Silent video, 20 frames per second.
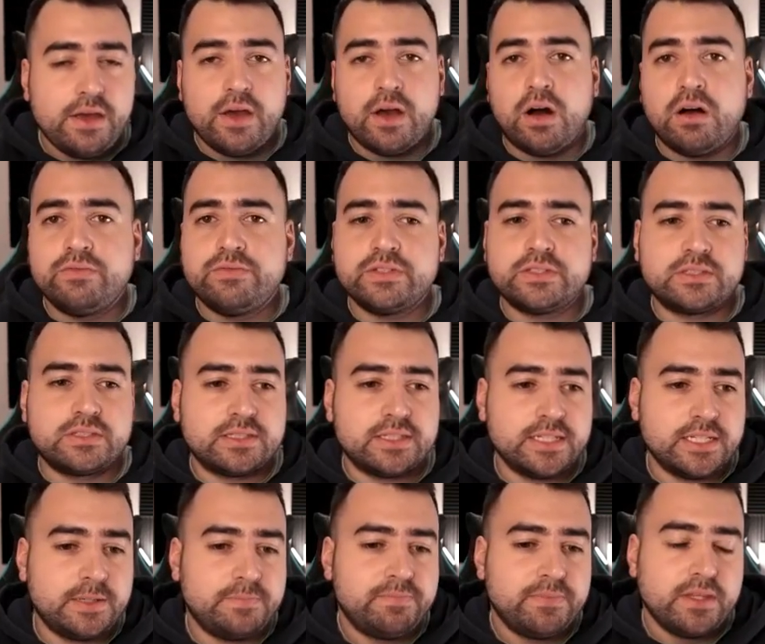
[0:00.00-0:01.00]

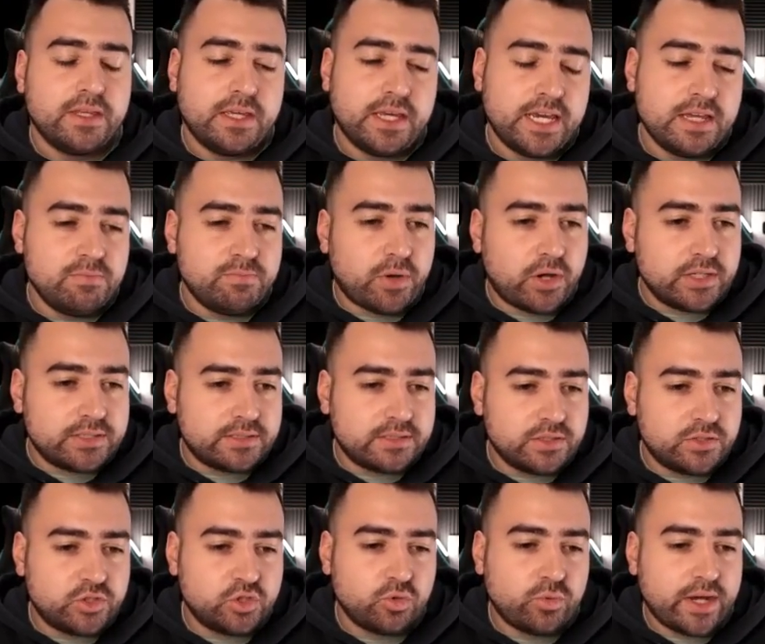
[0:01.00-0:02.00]
Obviously, in most
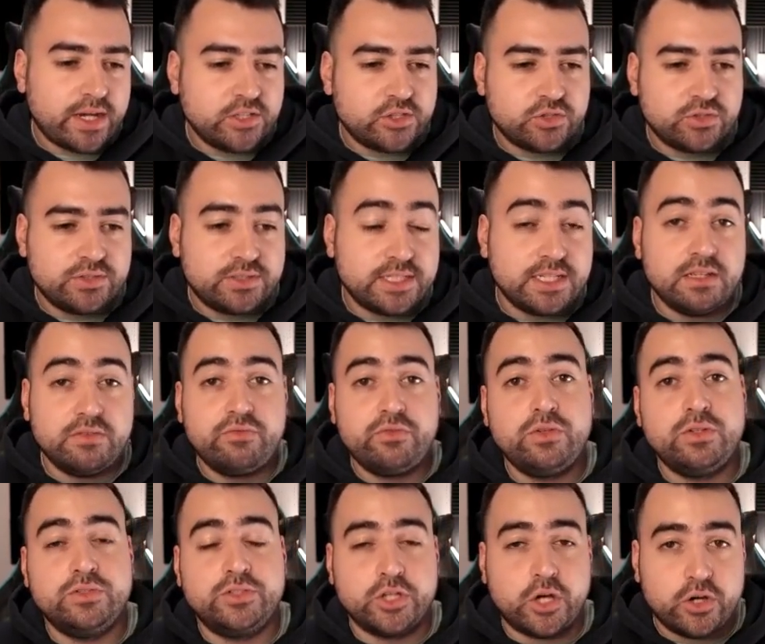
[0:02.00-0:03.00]
situations, if you
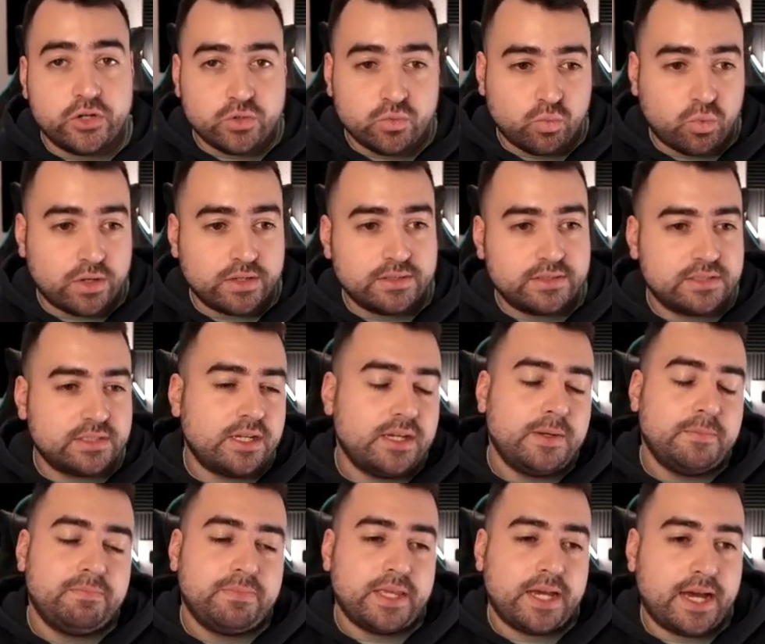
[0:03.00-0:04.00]
don't want
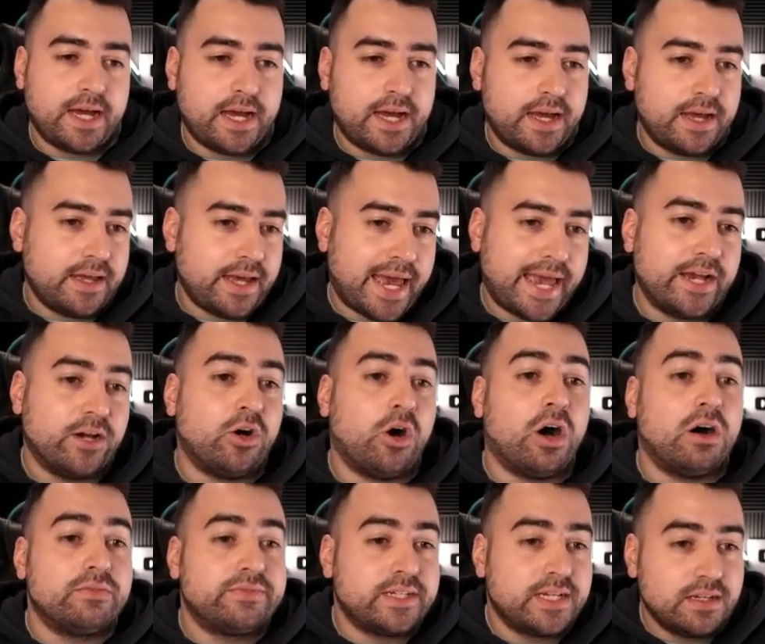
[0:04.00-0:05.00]
uh, a
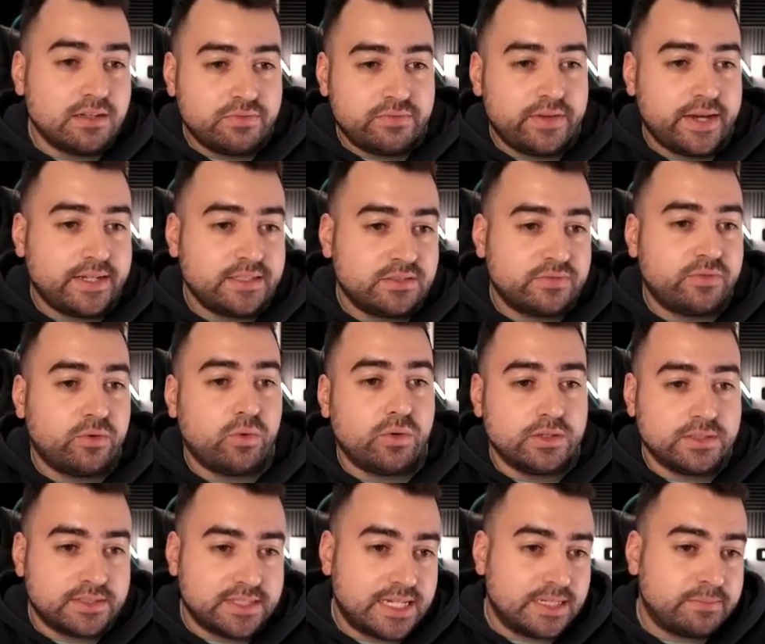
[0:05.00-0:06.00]
hover effect, for
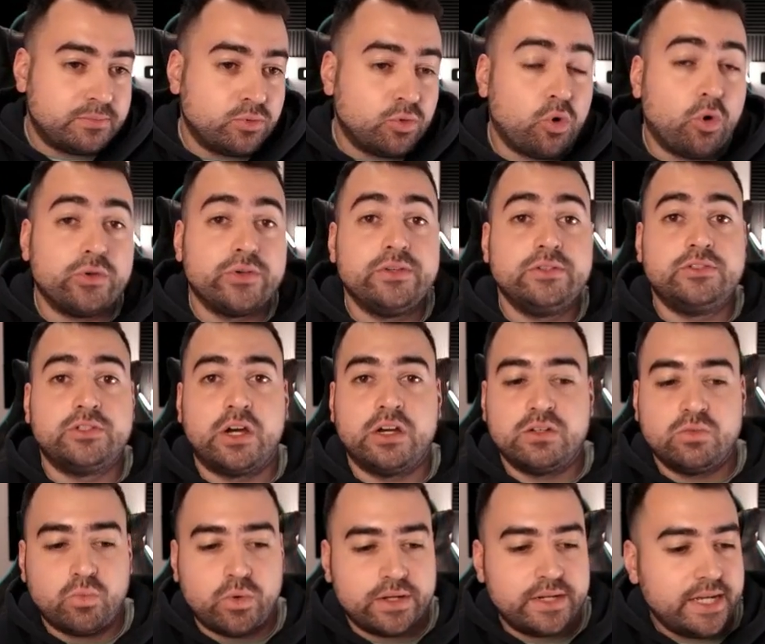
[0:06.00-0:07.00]
example, or you
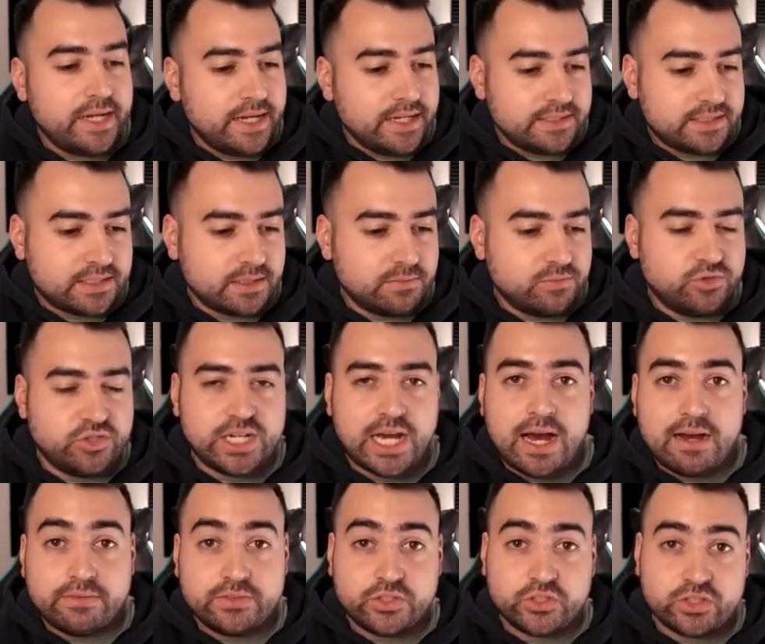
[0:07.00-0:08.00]
don't want some
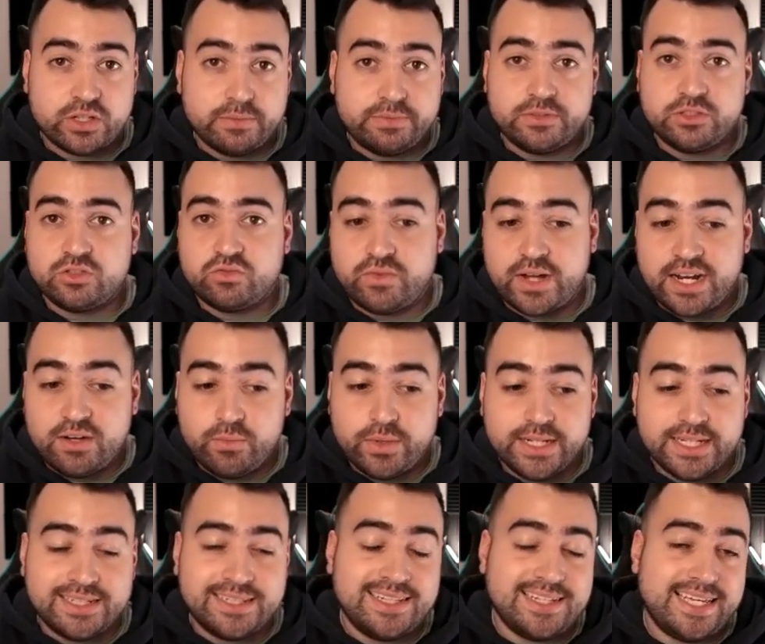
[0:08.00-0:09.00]
JavaScript to run when
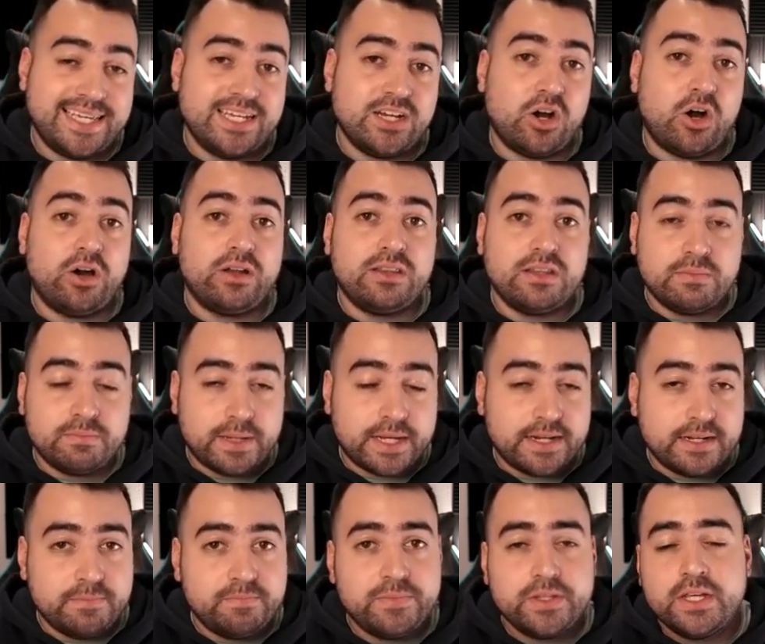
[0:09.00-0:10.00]
clicking on the
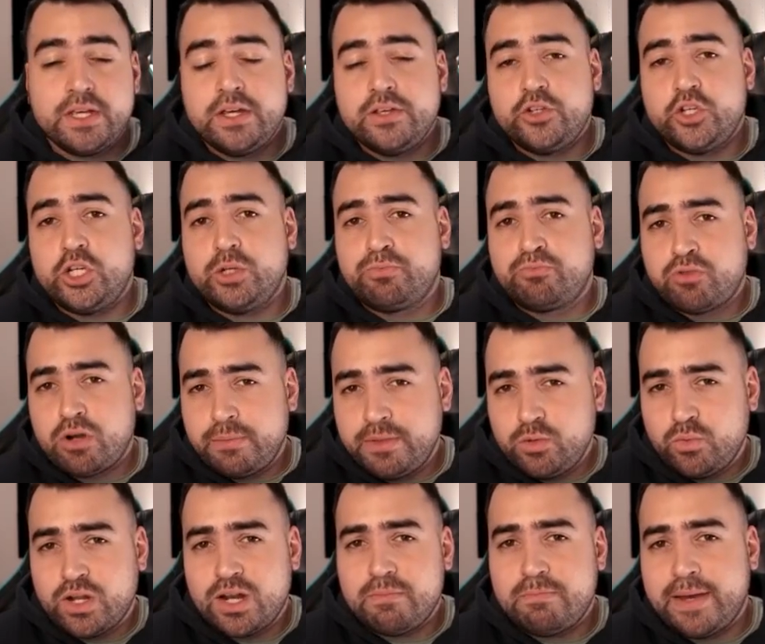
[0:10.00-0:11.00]
button, you probably
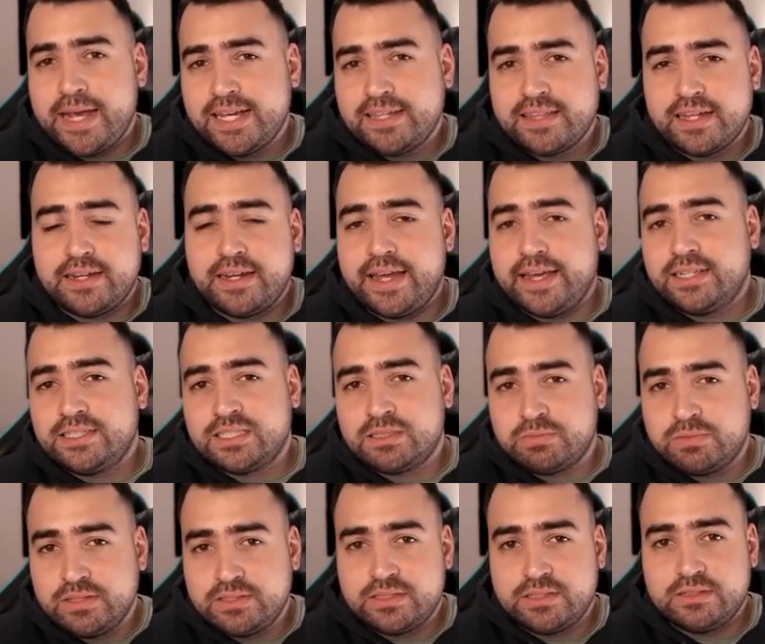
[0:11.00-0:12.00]
want to make that
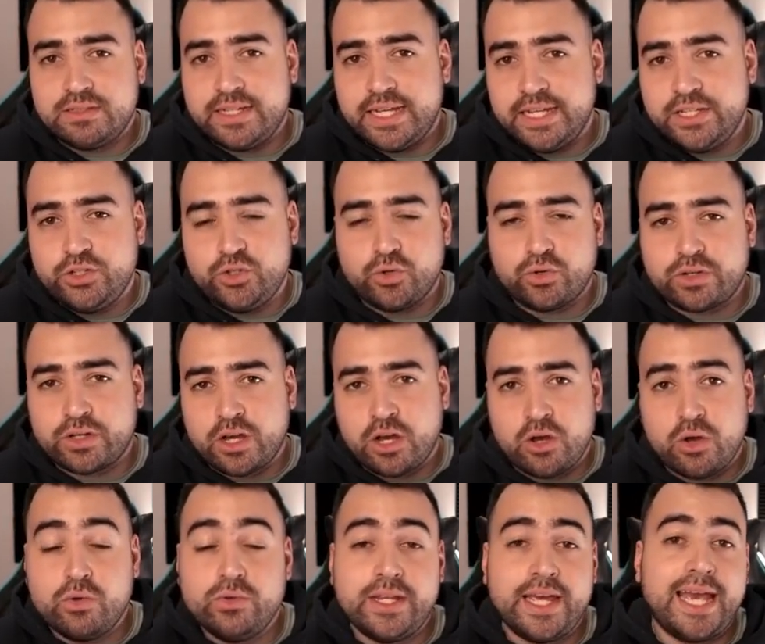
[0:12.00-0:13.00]
explicit in your
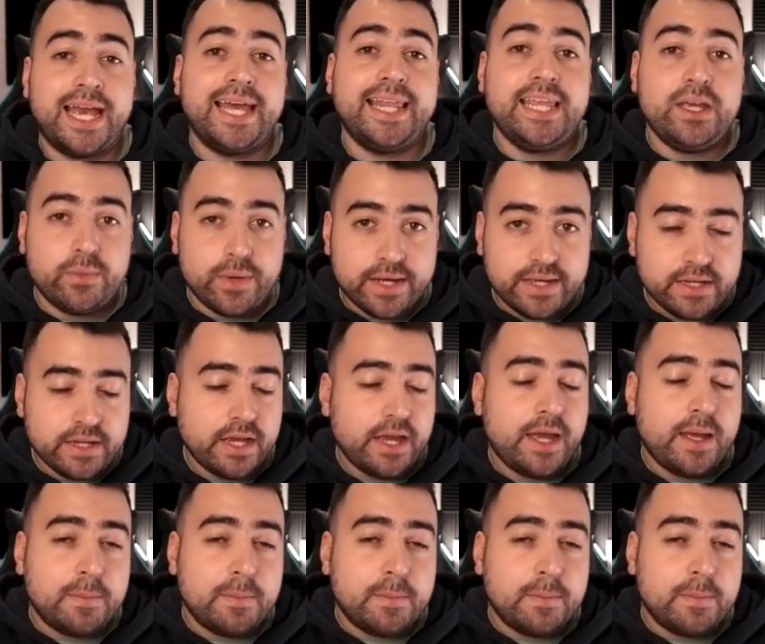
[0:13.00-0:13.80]
code anyway.